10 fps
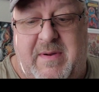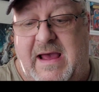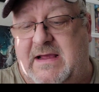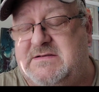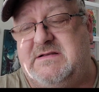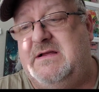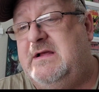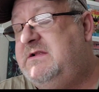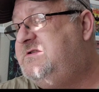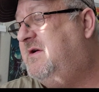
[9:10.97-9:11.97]
bags.
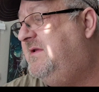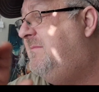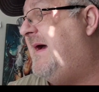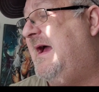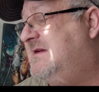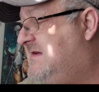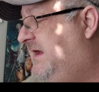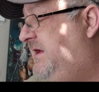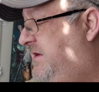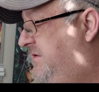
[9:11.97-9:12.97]
It's the only bags I
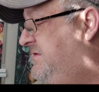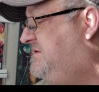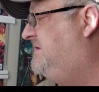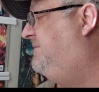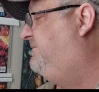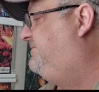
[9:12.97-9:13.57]
use.